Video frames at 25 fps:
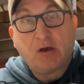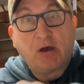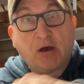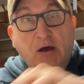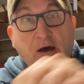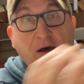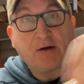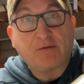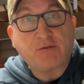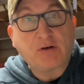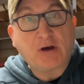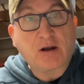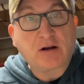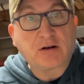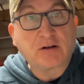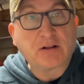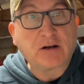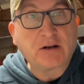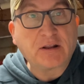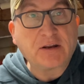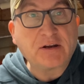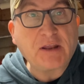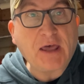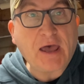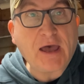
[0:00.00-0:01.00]
I've got a
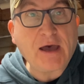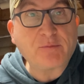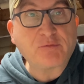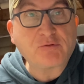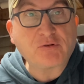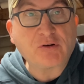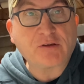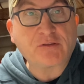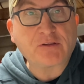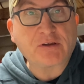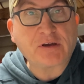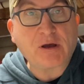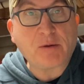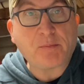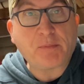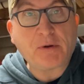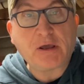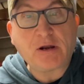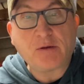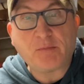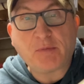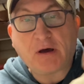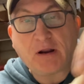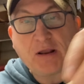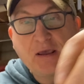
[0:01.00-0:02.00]
little adapter. I think I paid
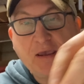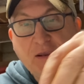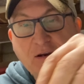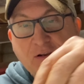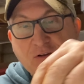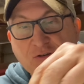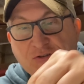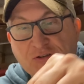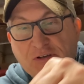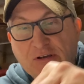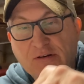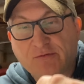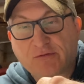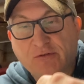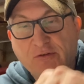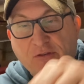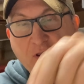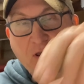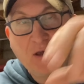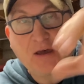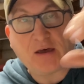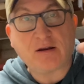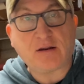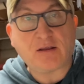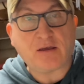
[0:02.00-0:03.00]
about 80 cents for
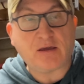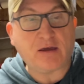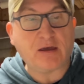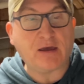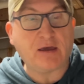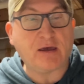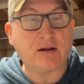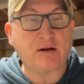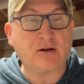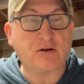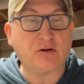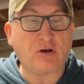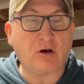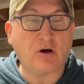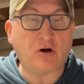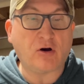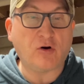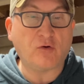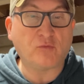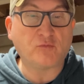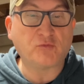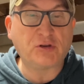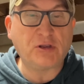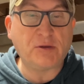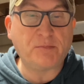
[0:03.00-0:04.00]
that at a
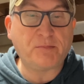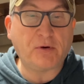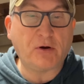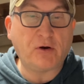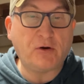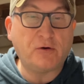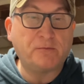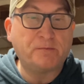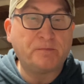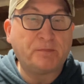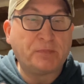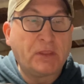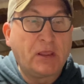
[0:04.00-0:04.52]
Home Depot.